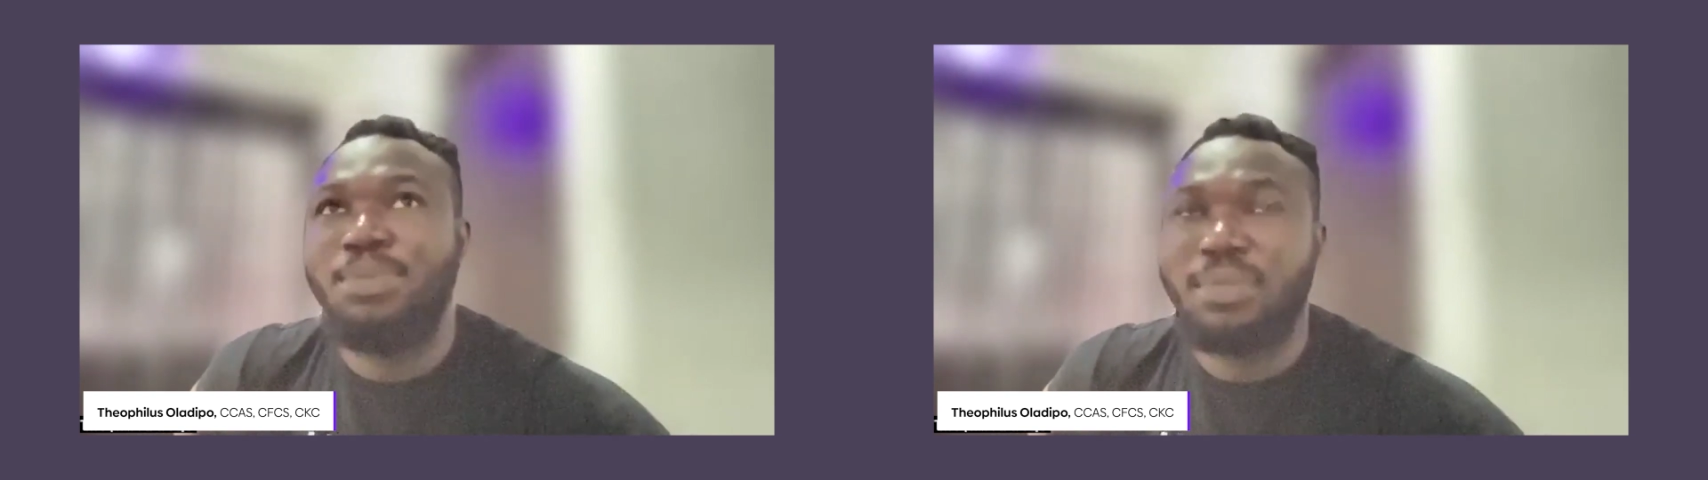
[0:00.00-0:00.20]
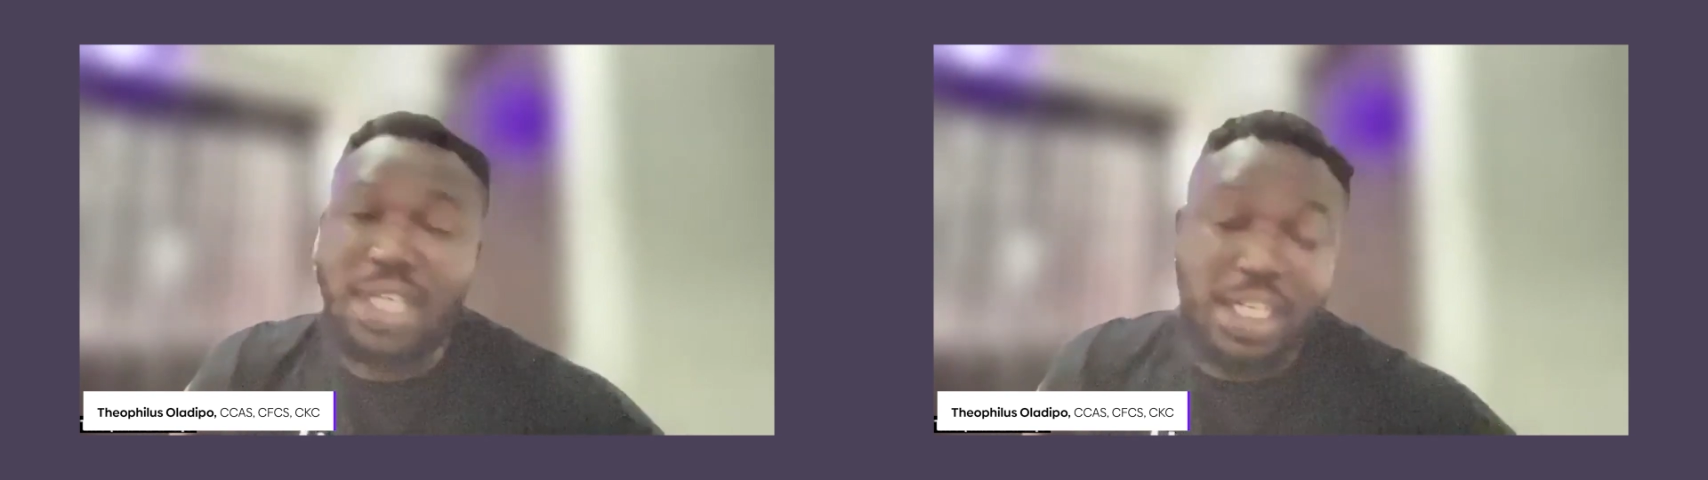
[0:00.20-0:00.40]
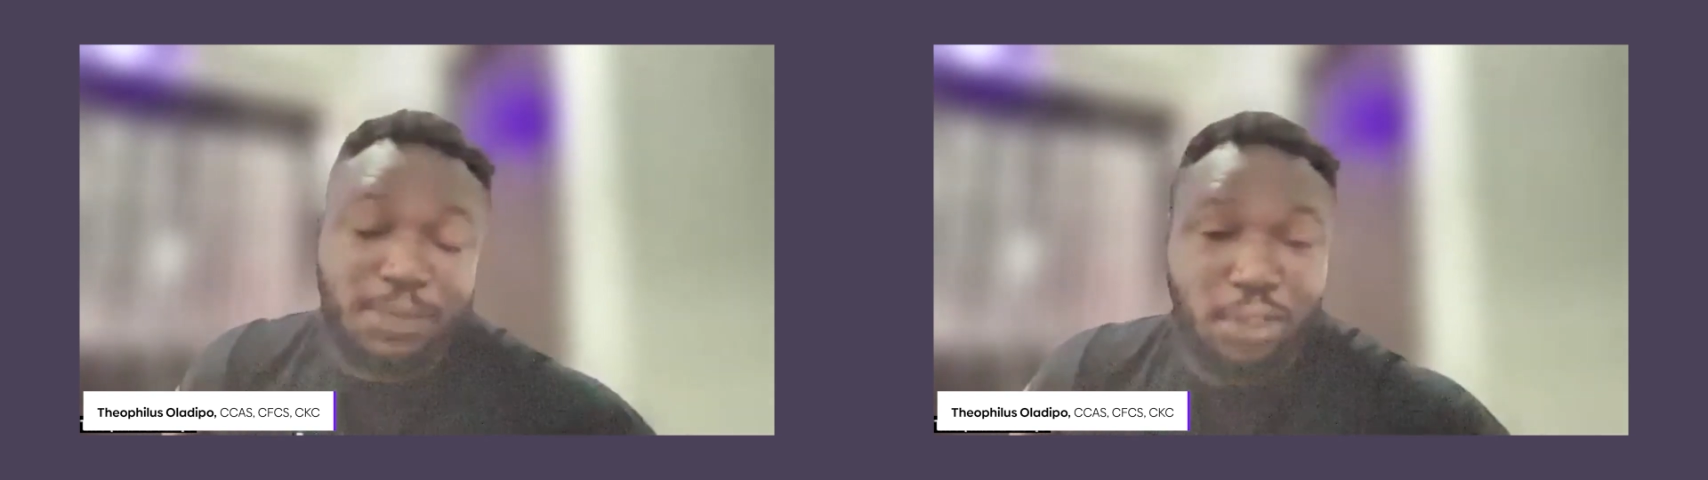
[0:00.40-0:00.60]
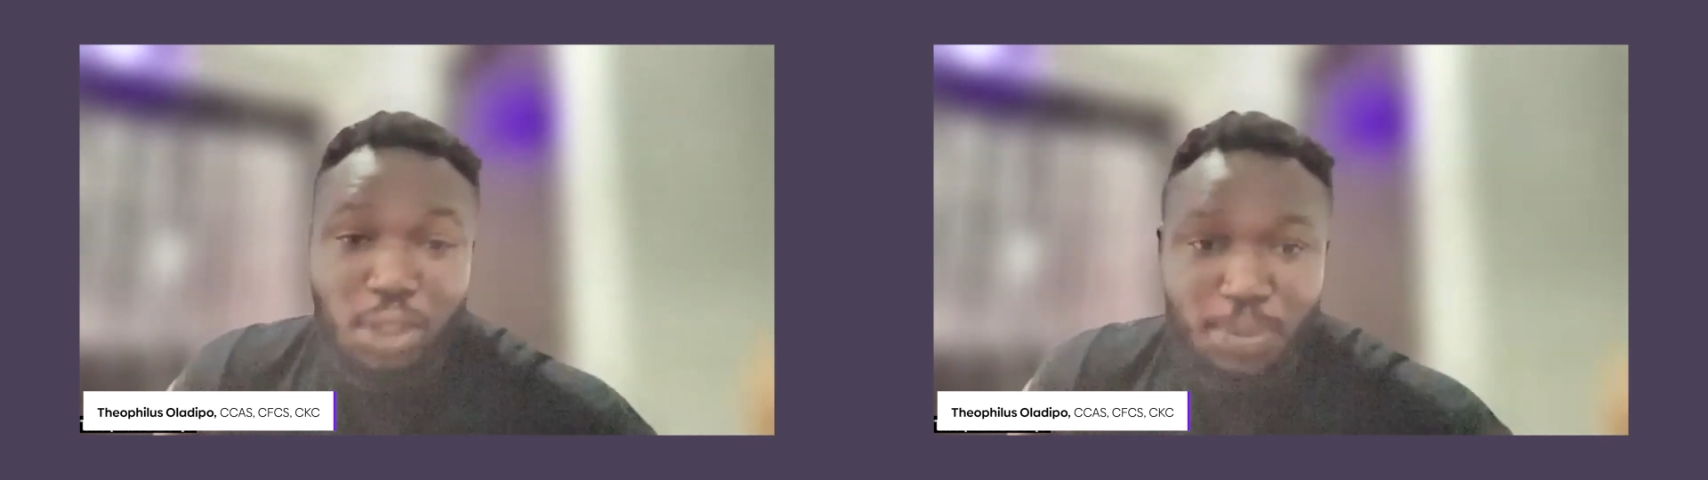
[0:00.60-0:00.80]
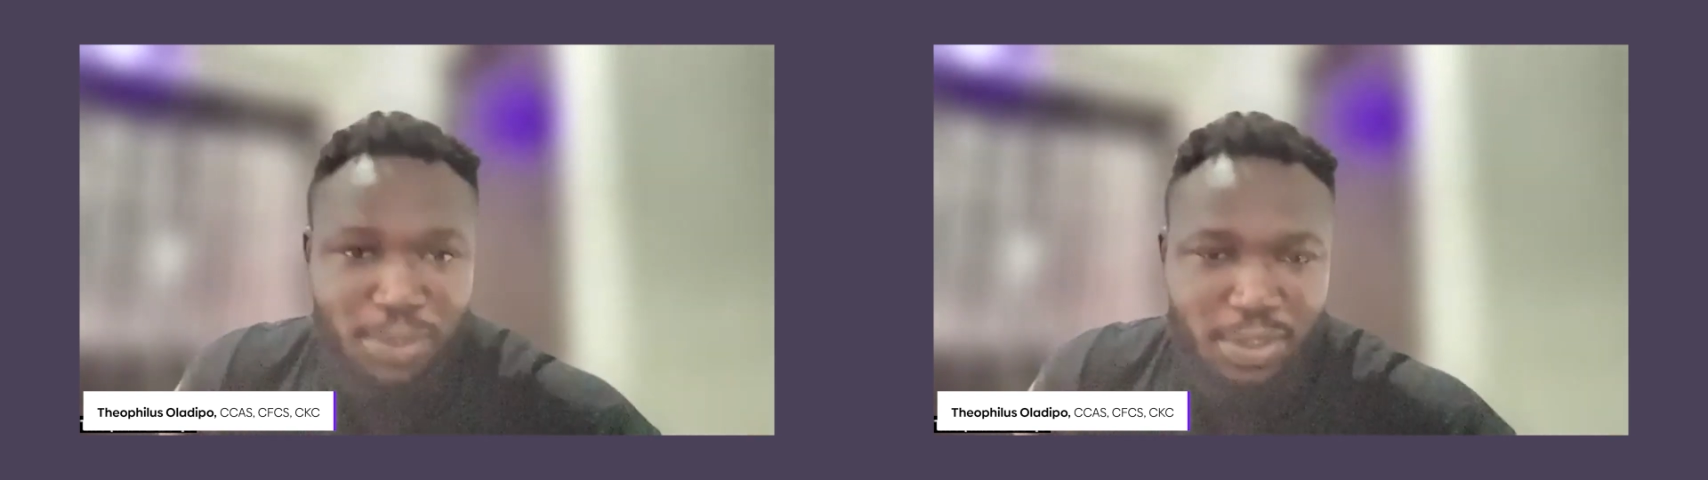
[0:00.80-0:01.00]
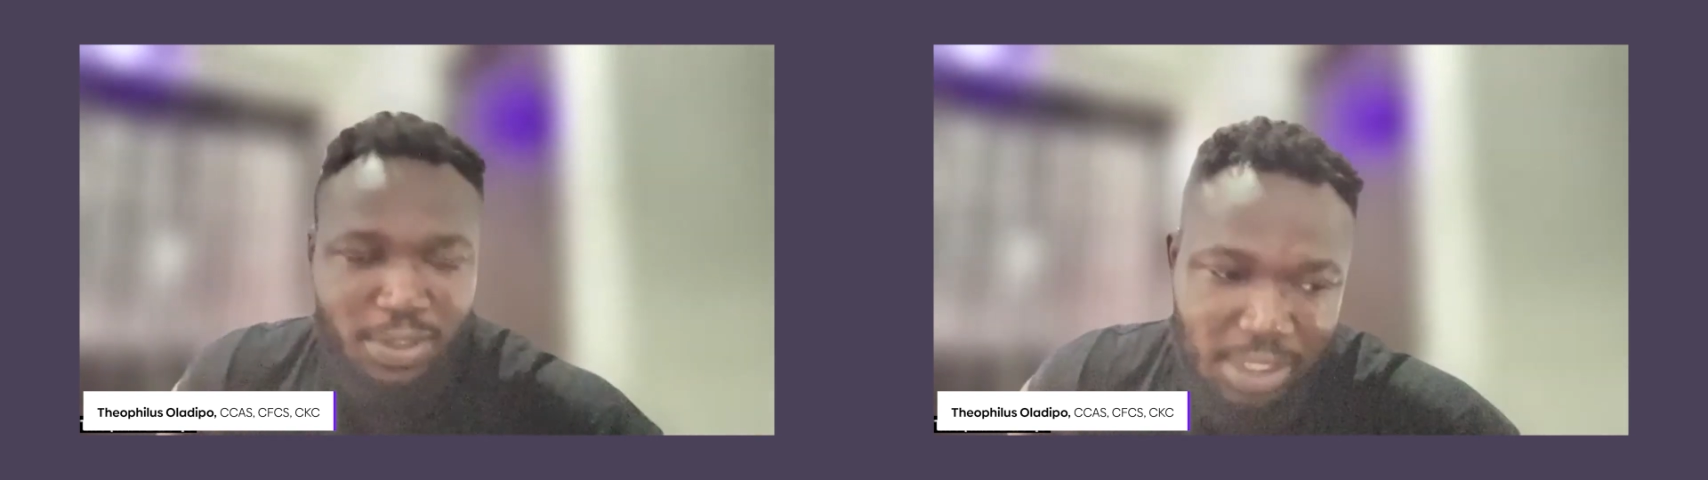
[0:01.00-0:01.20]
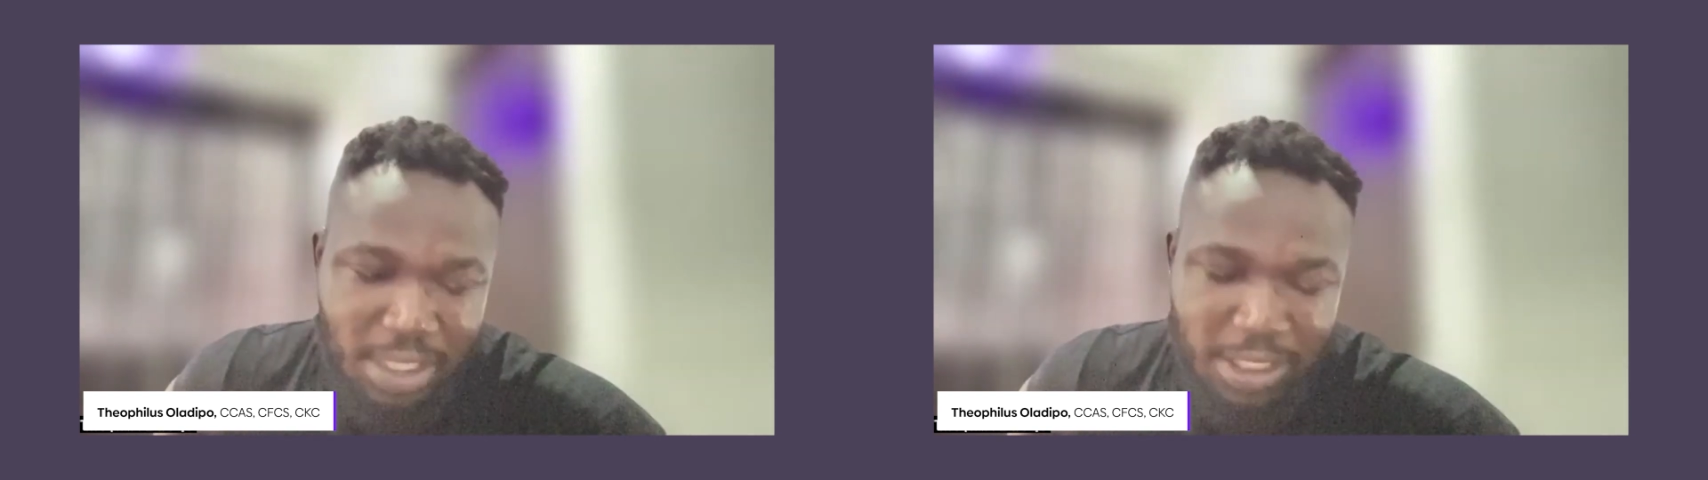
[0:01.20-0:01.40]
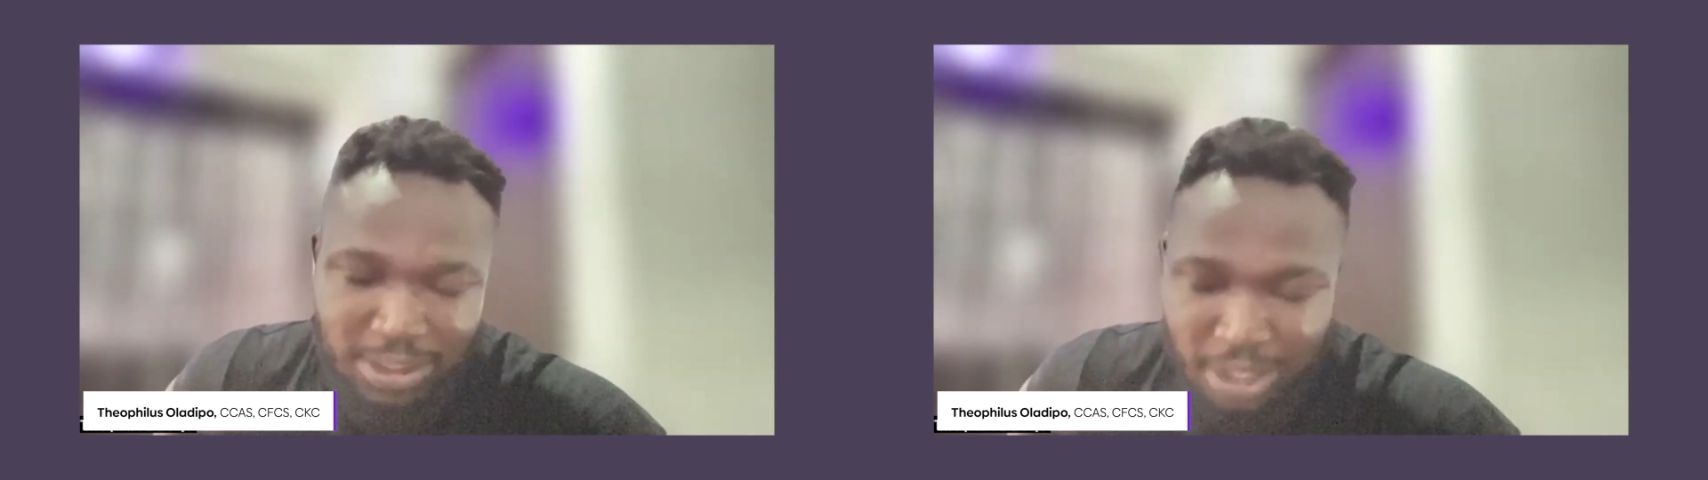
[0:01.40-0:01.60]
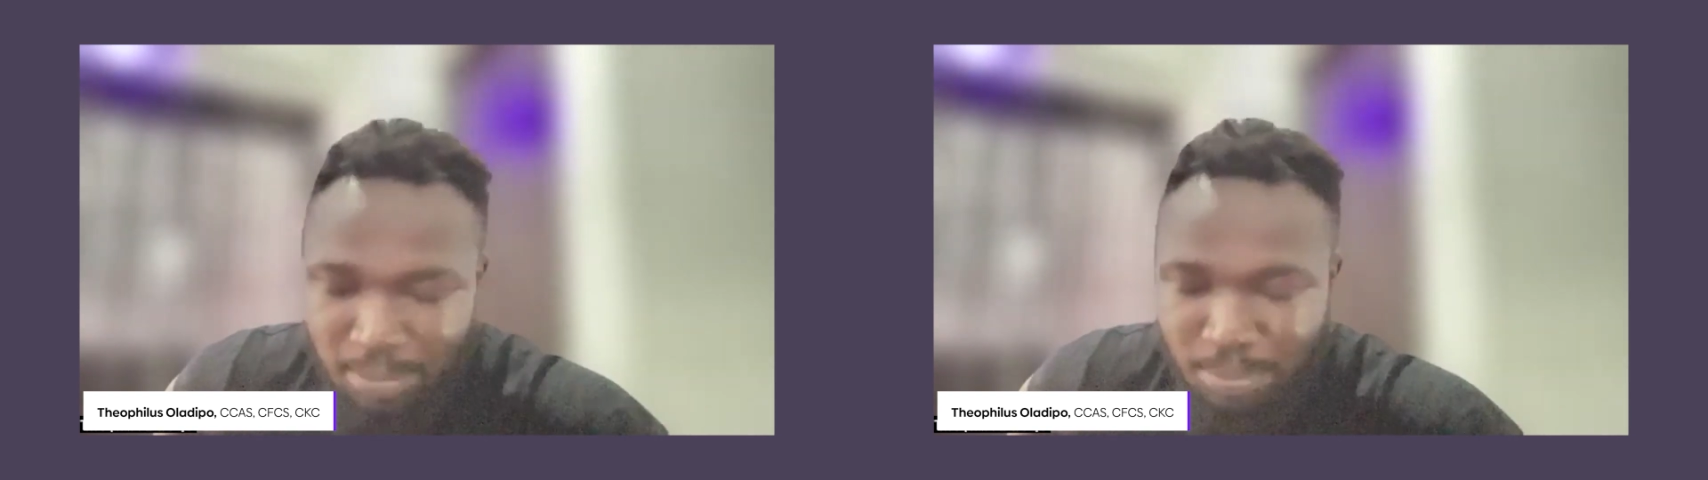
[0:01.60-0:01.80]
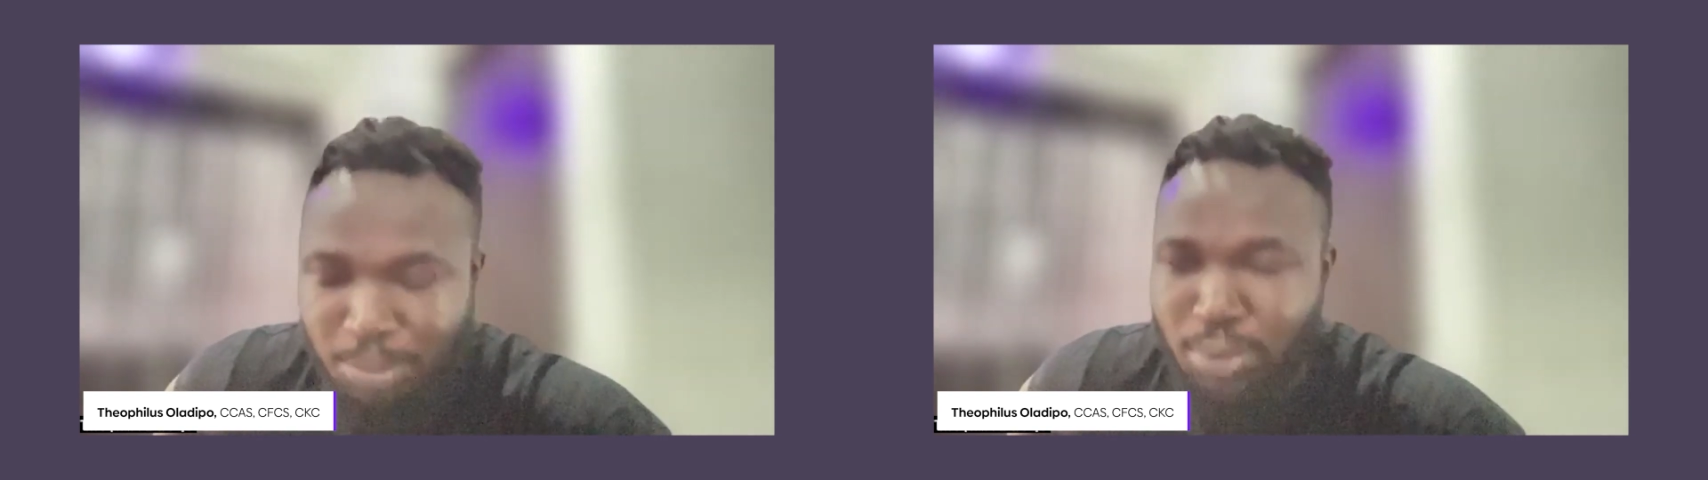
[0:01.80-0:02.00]
That's for the options
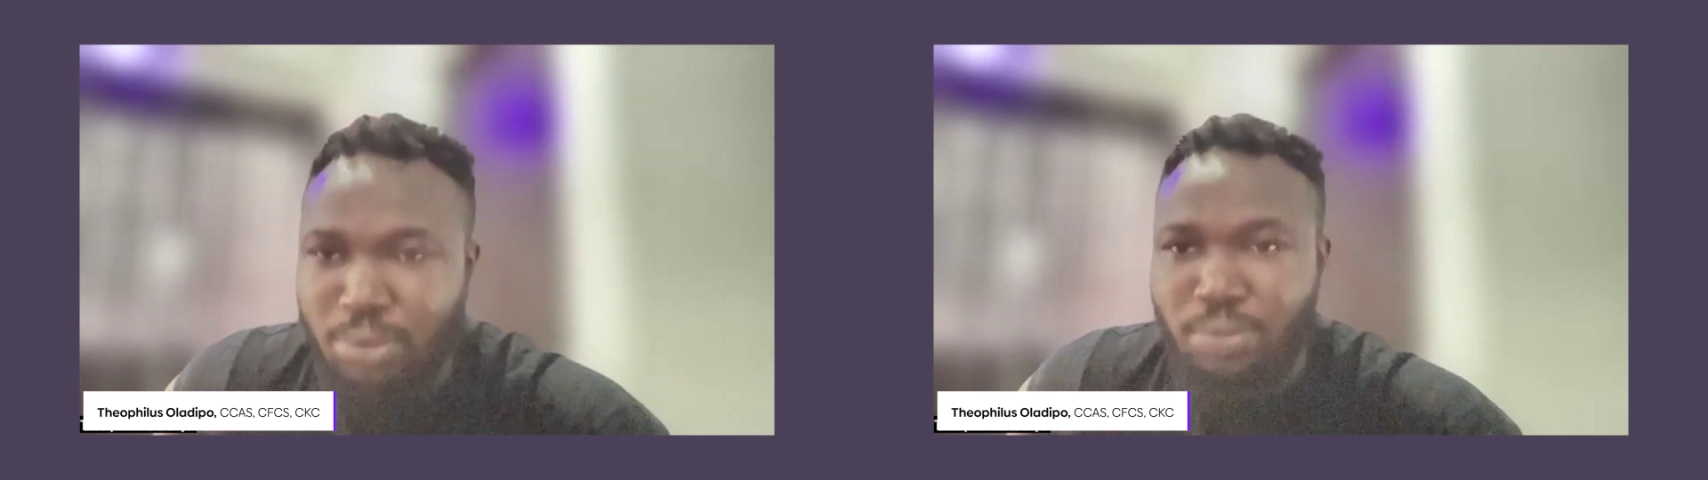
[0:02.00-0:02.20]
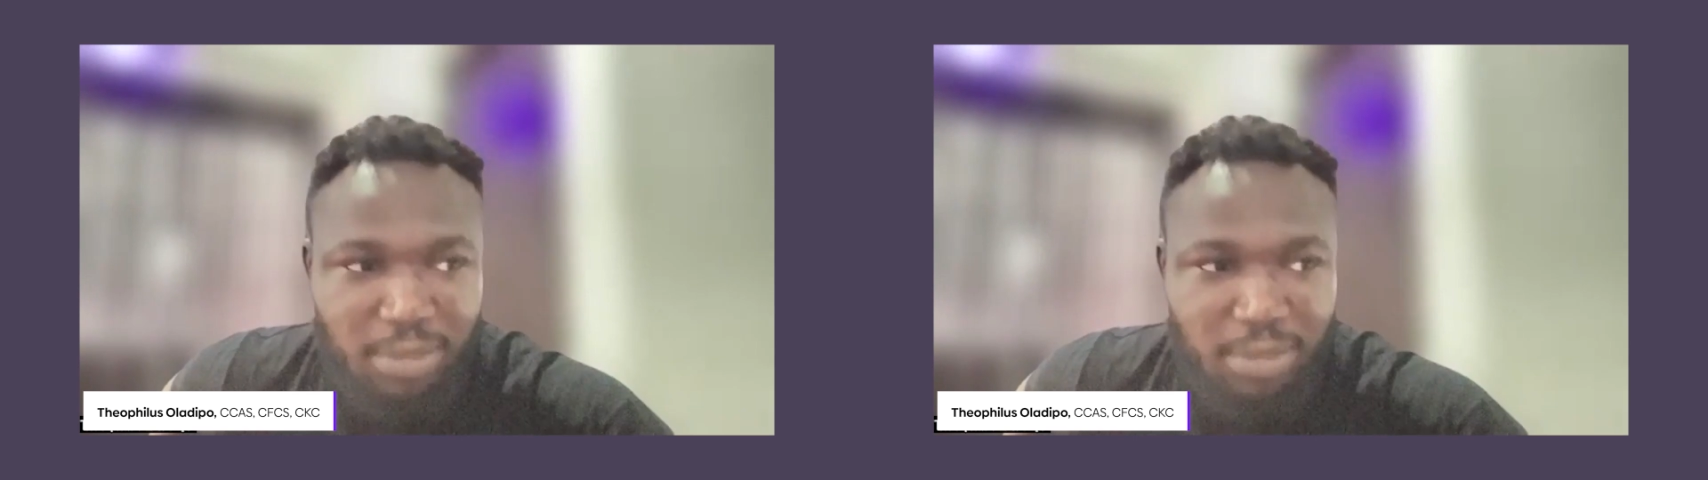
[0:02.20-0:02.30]
example.